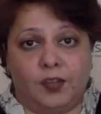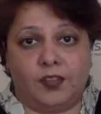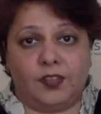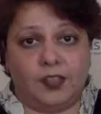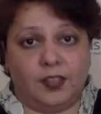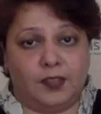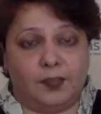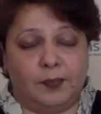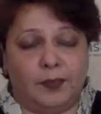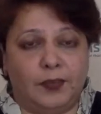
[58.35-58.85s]

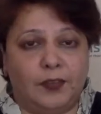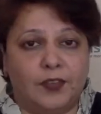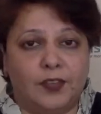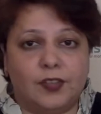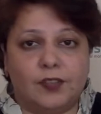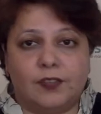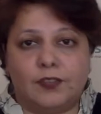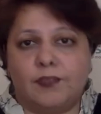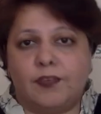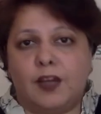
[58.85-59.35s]
the
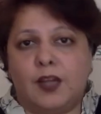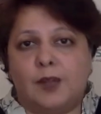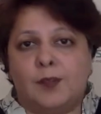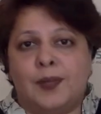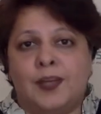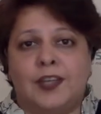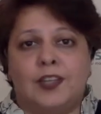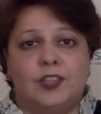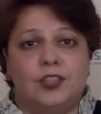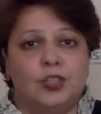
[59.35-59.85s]
experience of the fund
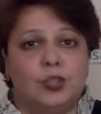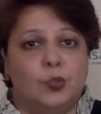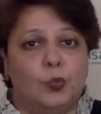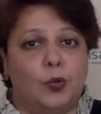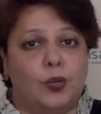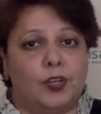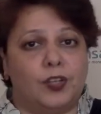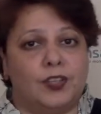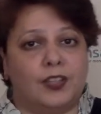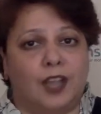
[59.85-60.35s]
manager,
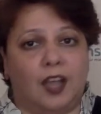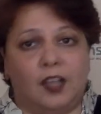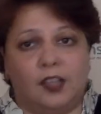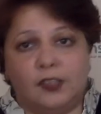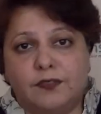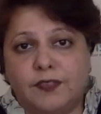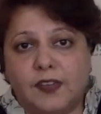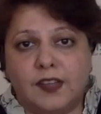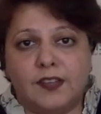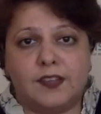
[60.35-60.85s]
what are the
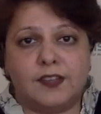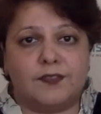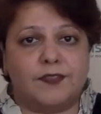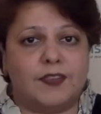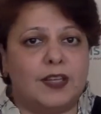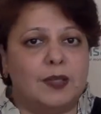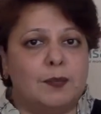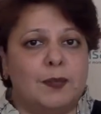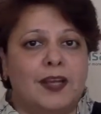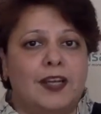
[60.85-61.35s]
other funds the
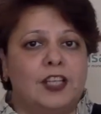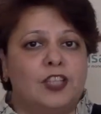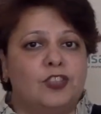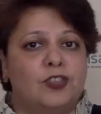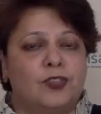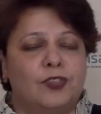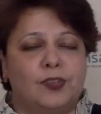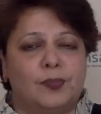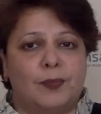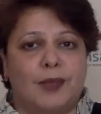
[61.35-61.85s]
fund
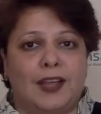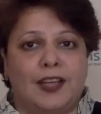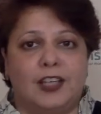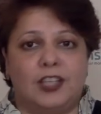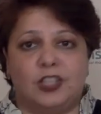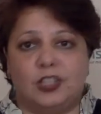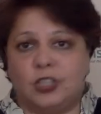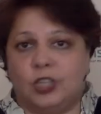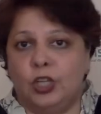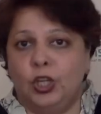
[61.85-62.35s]
manager has
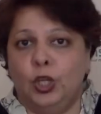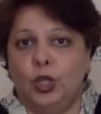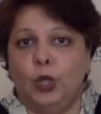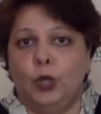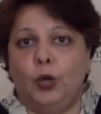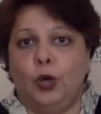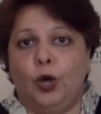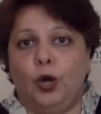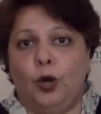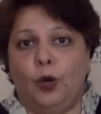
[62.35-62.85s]
managed,
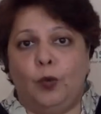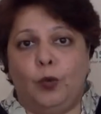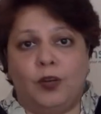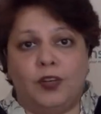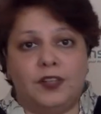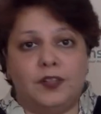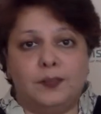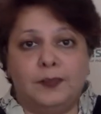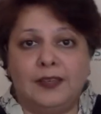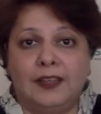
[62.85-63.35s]

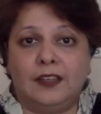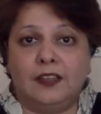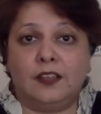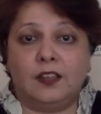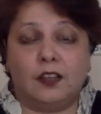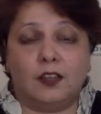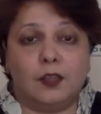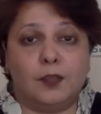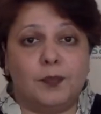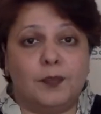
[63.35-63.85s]
what has
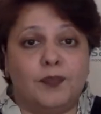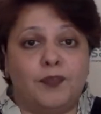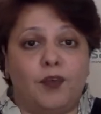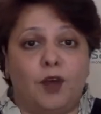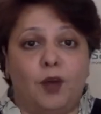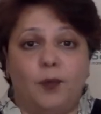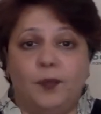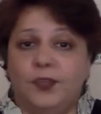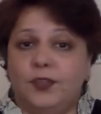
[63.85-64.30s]
been the performance